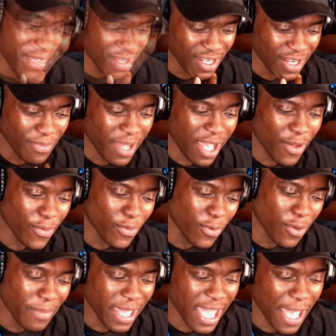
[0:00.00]
No matter
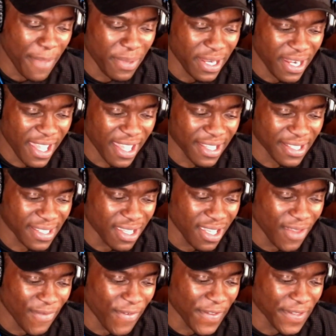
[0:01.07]
what may happen next,
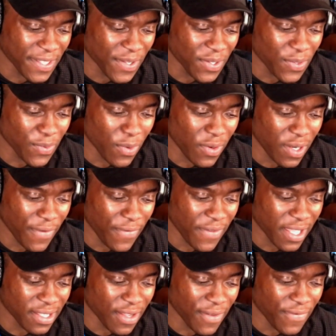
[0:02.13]
the results won't
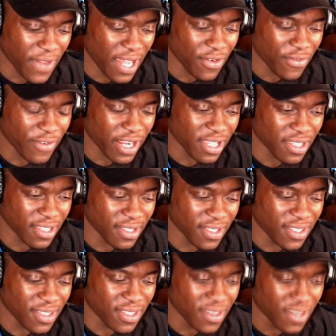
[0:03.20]
affect our final
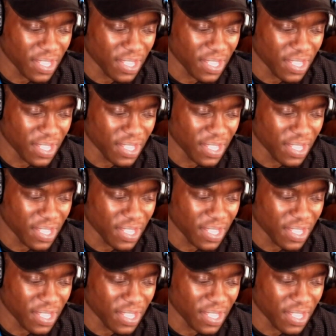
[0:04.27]
rankings.